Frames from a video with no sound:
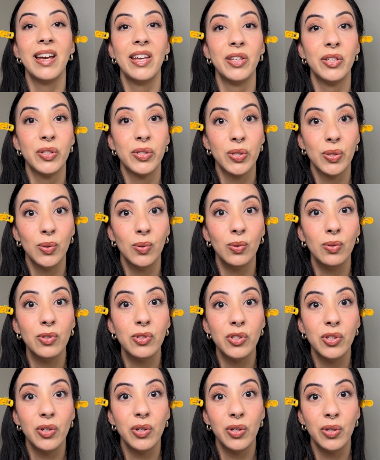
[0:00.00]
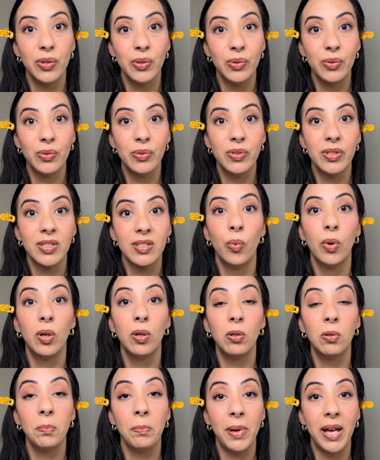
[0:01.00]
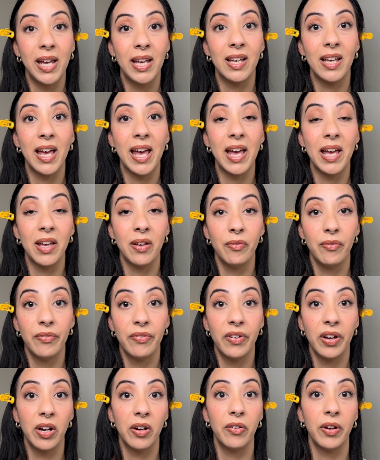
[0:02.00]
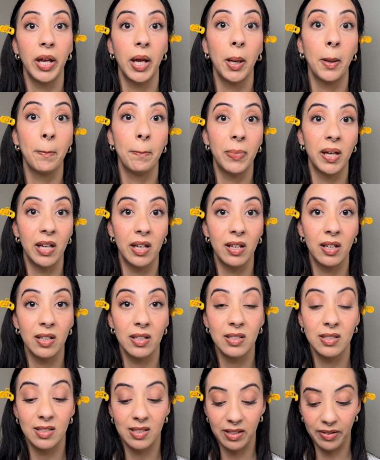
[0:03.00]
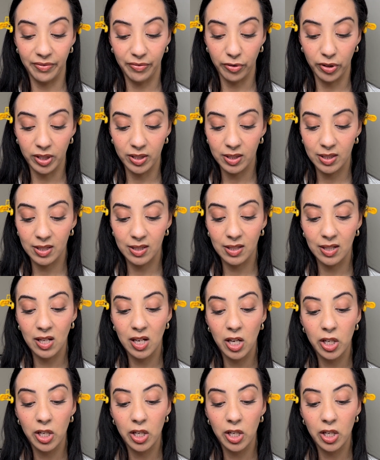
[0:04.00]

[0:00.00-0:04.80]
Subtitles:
And the tools you use will make a very big difference.